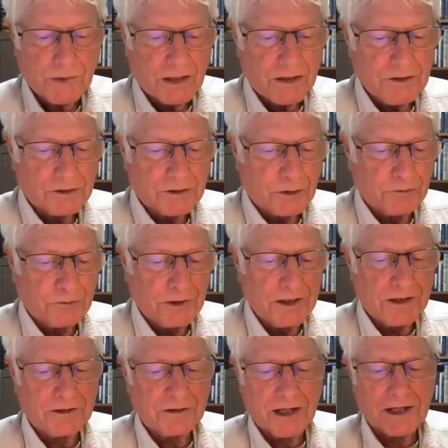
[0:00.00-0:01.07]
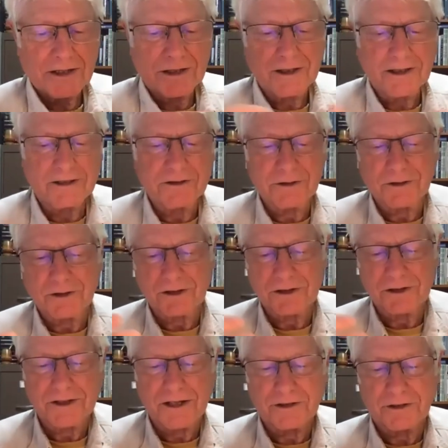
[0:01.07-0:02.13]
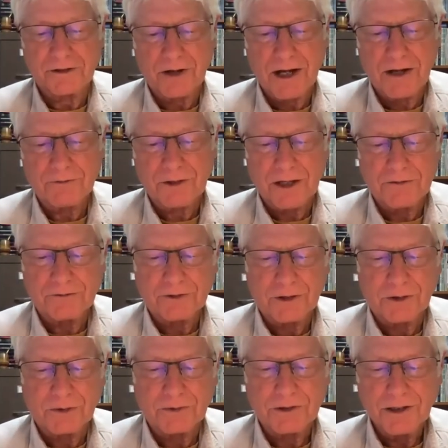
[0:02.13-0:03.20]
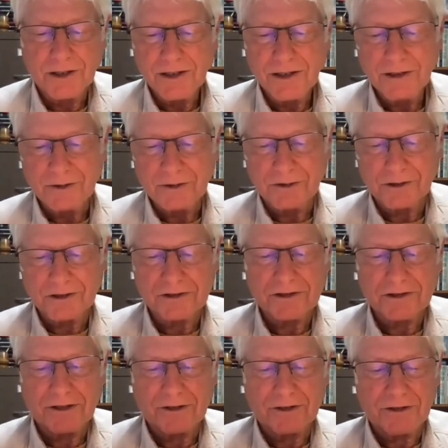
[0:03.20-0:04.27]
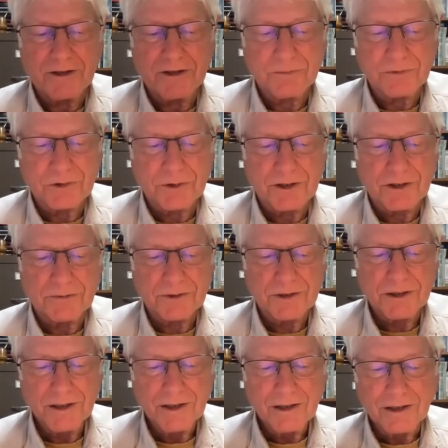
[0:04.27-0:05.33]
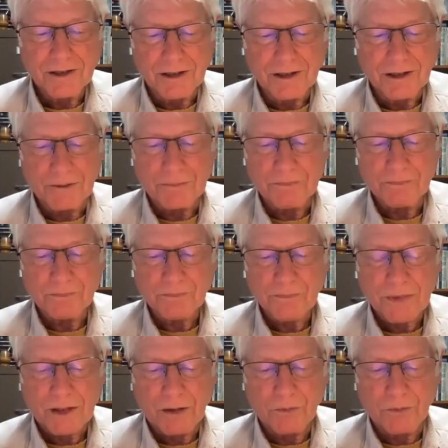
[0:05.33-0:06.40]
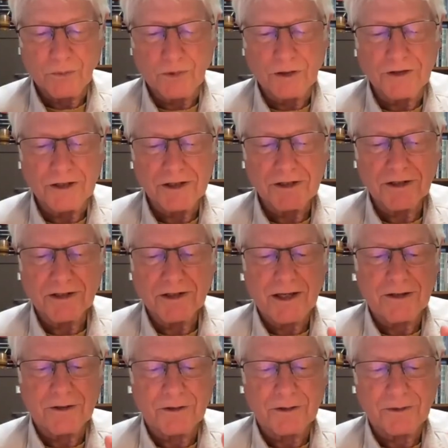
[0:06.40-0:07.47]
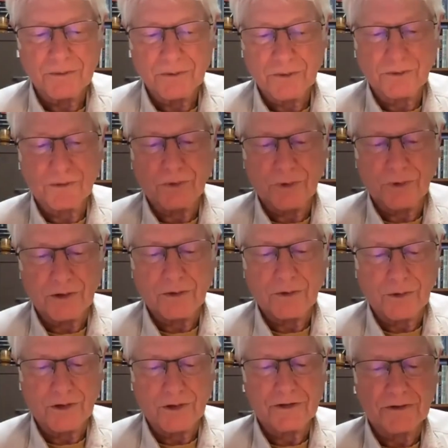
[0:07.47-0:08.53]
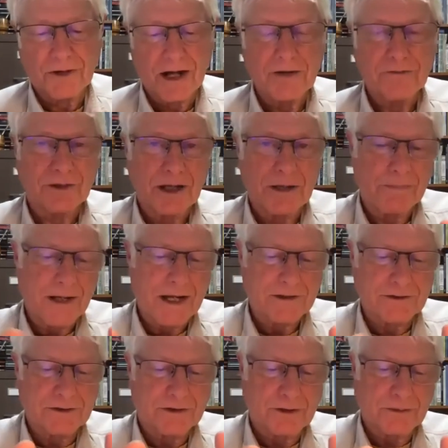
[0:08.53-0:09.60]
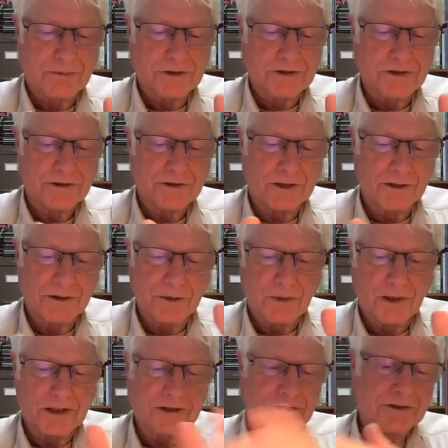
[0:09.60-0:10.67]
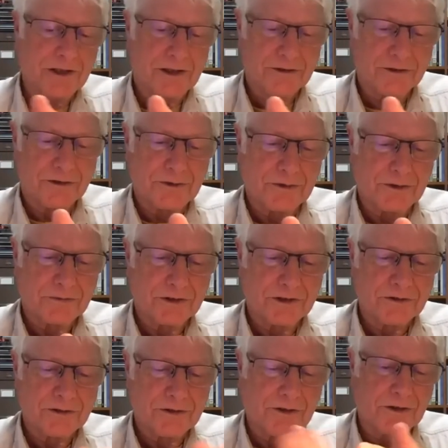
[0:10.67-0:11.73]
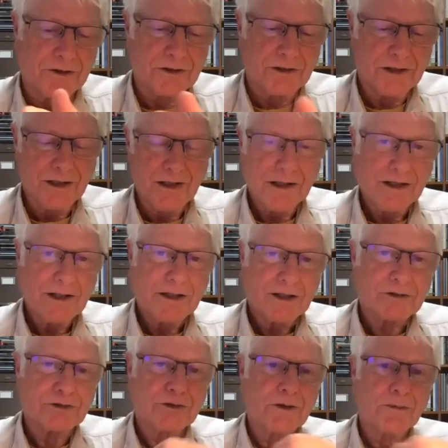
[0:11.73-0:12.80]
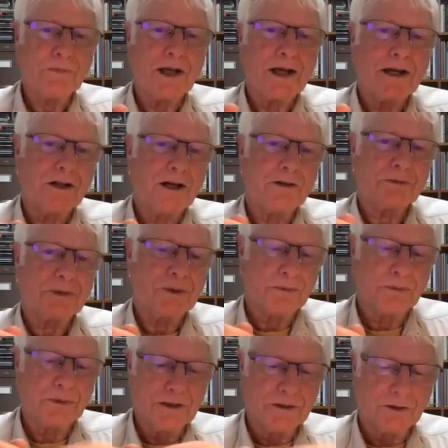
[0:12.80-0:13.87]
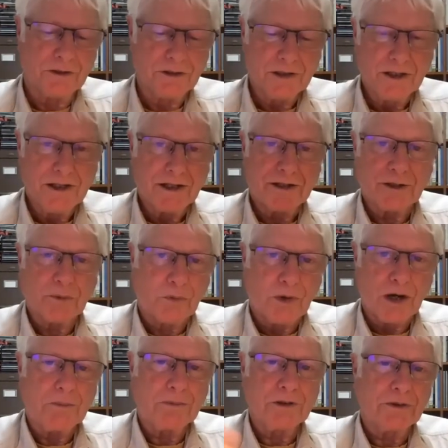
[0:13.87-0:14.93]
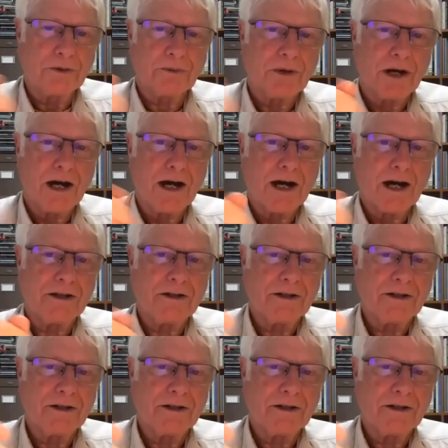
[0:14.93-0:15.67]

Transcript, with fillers: so feeding line, again, you can extend a dry fly float, you can extend a nymph drift. Um, when the indicator or, or the dry fly passes your position and you want to extend the drift, just turn a strip line off your reel and then wobble your rod